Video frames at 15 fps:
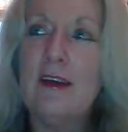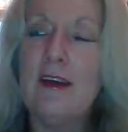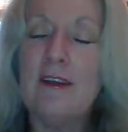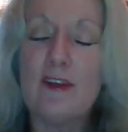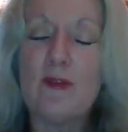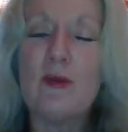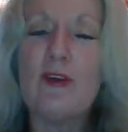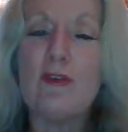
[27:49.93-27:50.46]
And
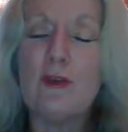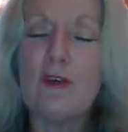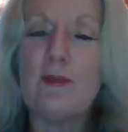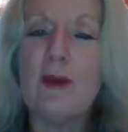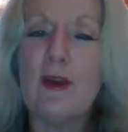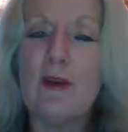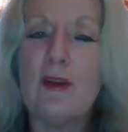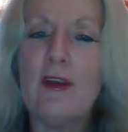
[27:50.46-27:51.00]
that's what I talked
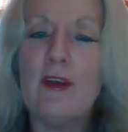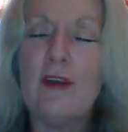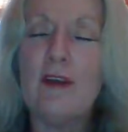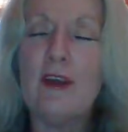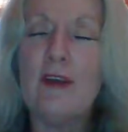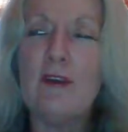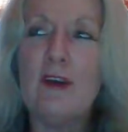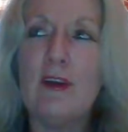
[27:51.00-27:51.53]
about earlier,
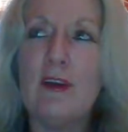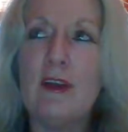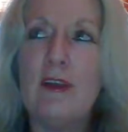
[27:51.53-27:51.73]
even,